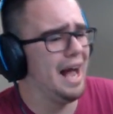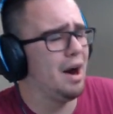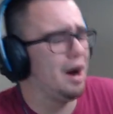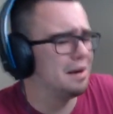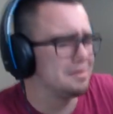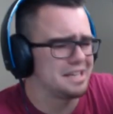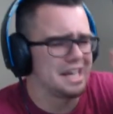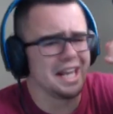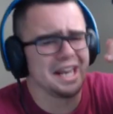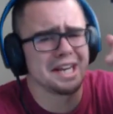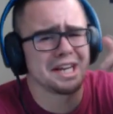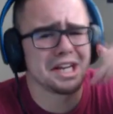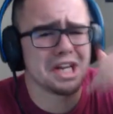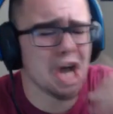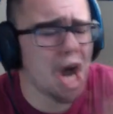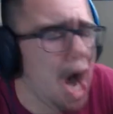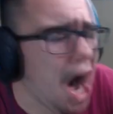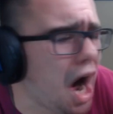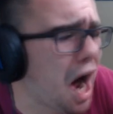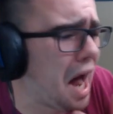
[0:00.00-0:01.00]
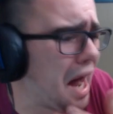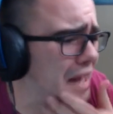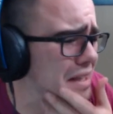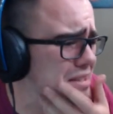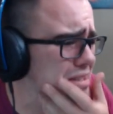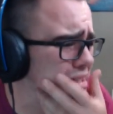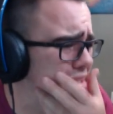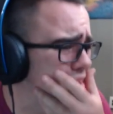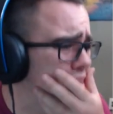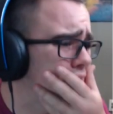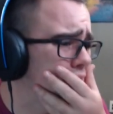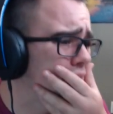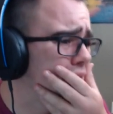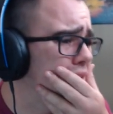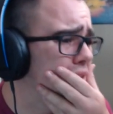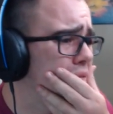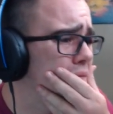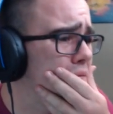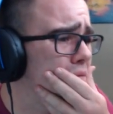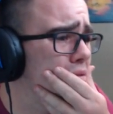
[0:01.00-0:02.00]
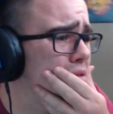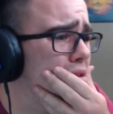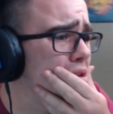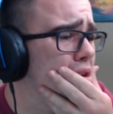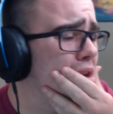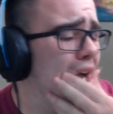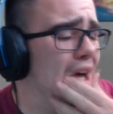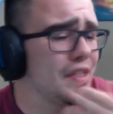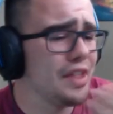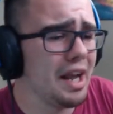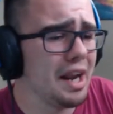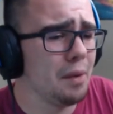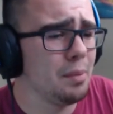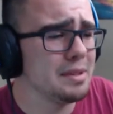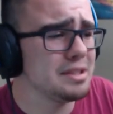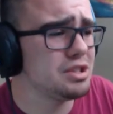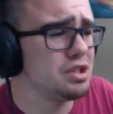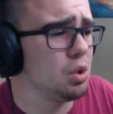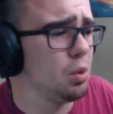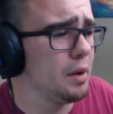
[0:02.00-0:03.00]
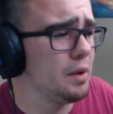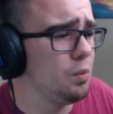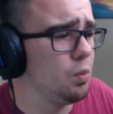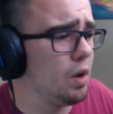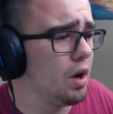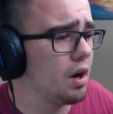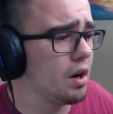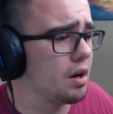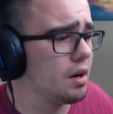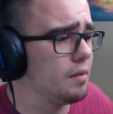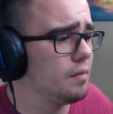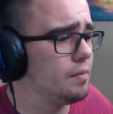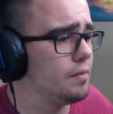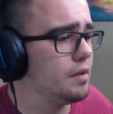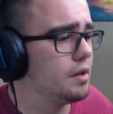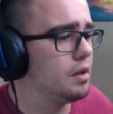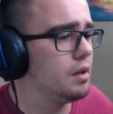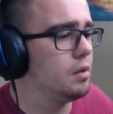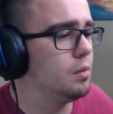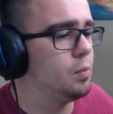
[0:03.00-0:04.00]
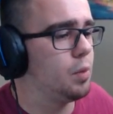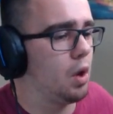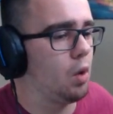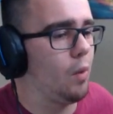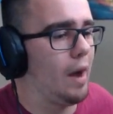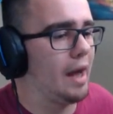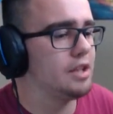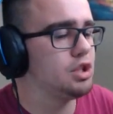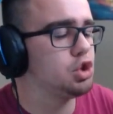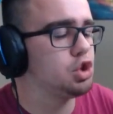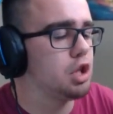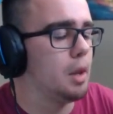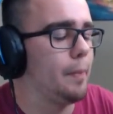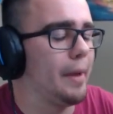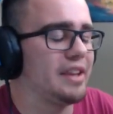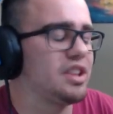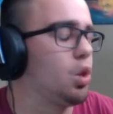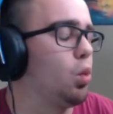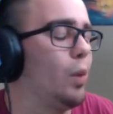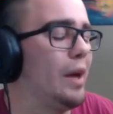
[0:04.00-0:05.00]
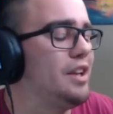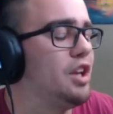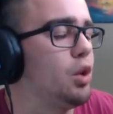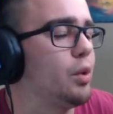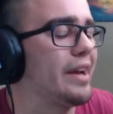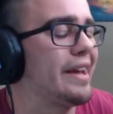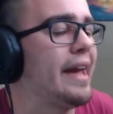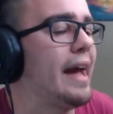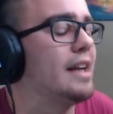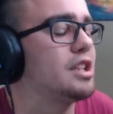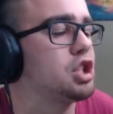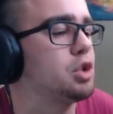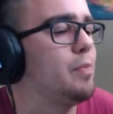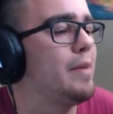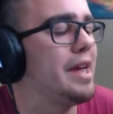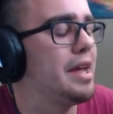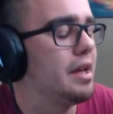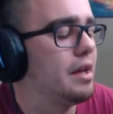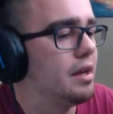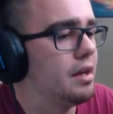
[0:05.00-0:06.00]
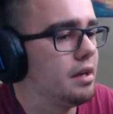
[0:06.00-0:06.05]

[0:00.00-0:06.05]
Now I'm getting caught! I thought I was doing work! Bro, why'd you jump out the window to catch me?